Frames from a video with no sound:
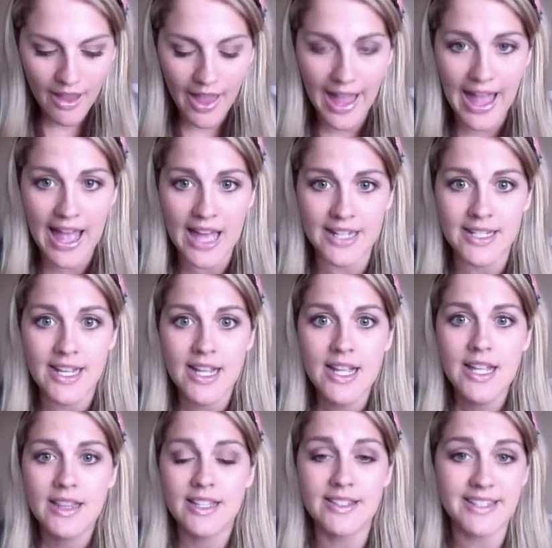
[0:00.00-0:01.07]
And
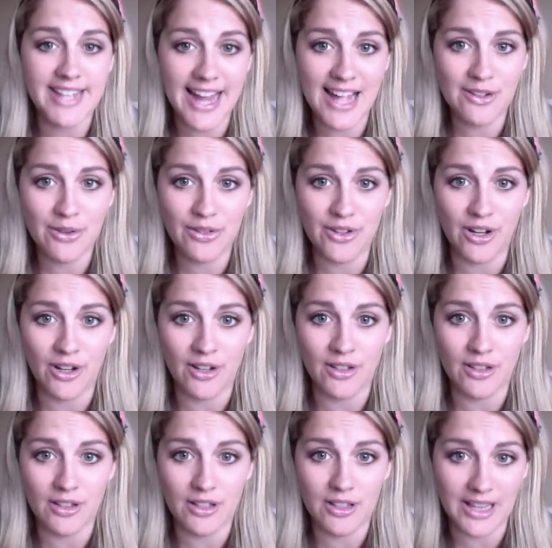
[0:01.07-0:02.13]
these
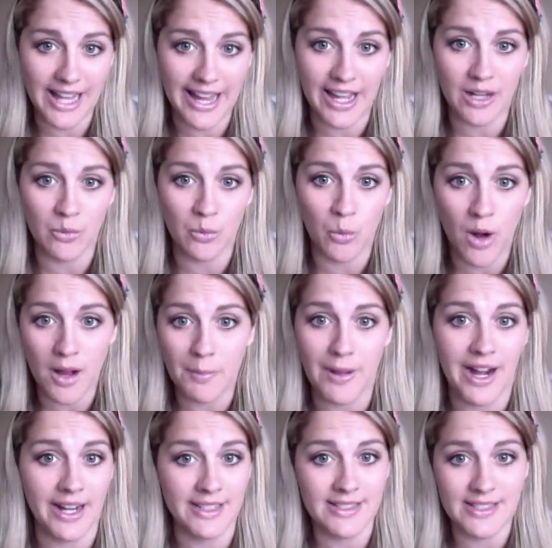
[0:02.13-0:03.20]
Neanderthal clan walk
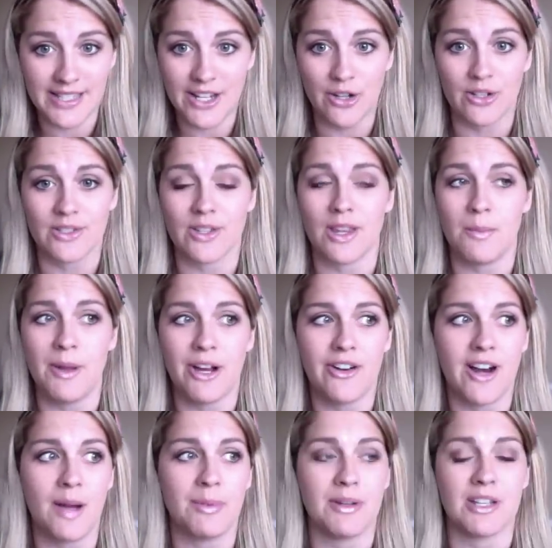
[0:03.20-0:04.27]
by and see her, so they pick her
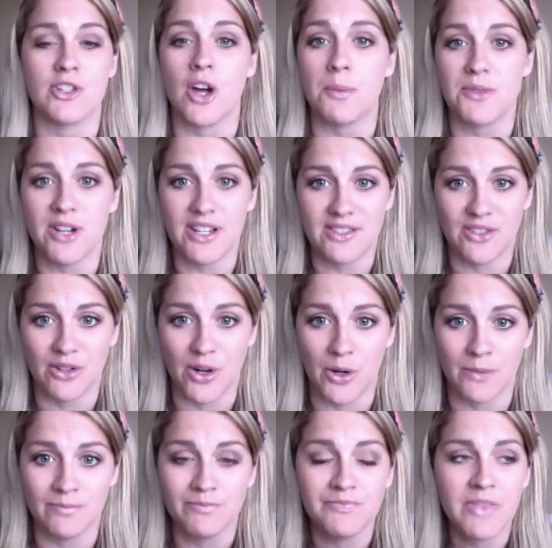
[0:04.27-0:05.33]
up, adopt her as their
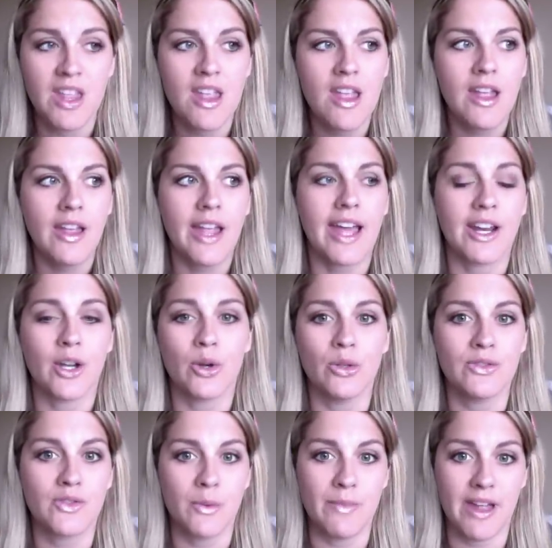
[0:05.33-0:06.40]
own, and it
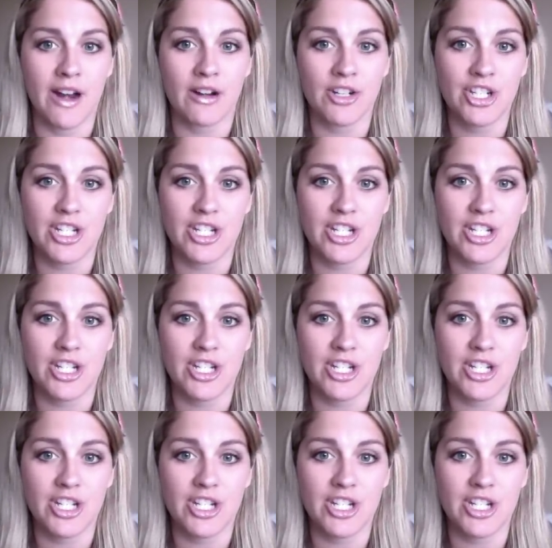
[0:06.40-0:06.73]
goes from there.